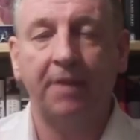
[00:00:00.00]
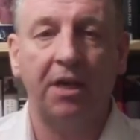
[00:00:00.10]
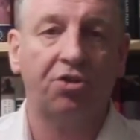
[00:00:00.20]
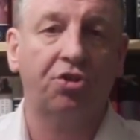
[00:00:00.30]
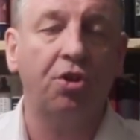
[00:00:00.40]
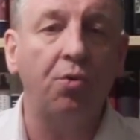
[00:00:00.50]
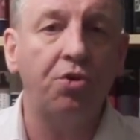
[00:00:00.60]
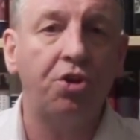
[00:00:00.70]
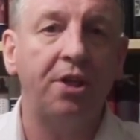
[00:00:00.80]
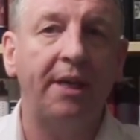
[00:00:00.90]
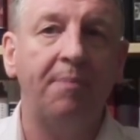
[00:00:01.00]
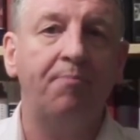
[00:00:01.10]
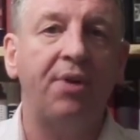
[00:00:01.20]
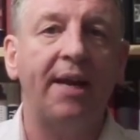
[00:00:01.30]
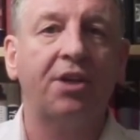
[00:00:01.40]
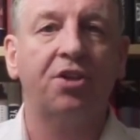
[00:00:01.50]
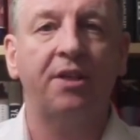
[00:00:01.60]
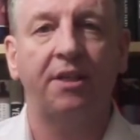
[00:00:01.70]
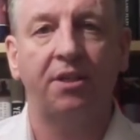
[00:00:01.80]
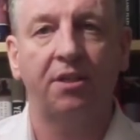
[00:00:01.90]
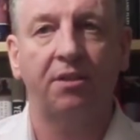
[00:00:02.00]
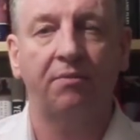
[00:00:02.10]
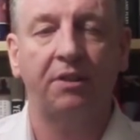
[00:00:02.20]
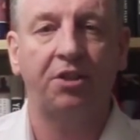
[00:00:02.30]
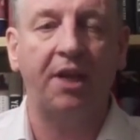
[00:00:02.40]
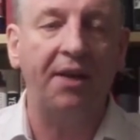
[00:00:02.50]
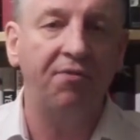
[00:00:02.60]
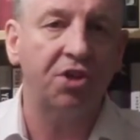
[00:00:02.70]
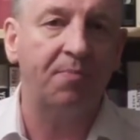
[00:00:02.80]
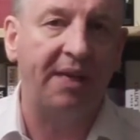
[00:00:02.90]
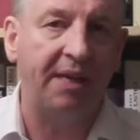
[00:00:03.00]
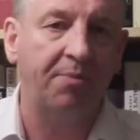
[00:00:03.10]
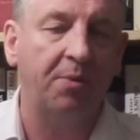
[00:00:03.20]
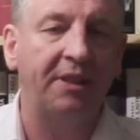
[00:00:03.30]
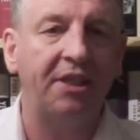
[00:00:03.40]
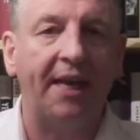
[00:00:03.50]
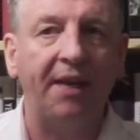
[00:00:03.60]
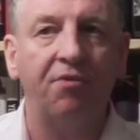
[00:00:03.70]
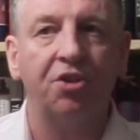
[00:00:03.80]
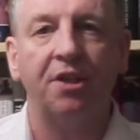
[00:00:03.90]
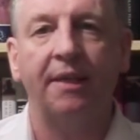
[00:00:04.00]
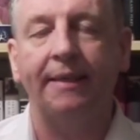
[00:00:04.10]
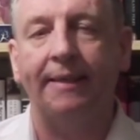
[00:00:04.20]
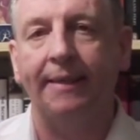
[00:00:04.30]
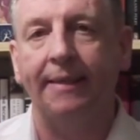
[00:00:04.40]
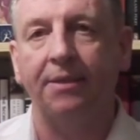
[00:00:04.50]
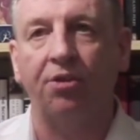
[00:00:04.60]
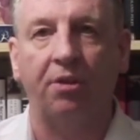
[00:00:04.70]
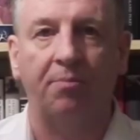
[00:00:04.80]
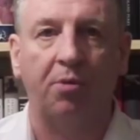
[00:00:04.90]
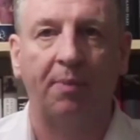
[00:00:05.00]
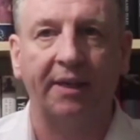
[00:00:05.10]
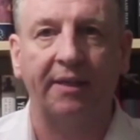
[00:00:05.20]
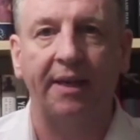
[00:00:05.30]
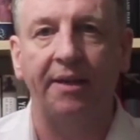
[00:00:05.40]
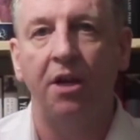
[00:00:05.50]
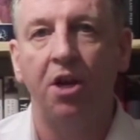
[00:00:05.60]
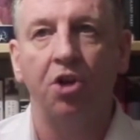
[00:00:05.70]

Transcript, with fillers: associate Brexit dangerous people with dangerous ideas so the public then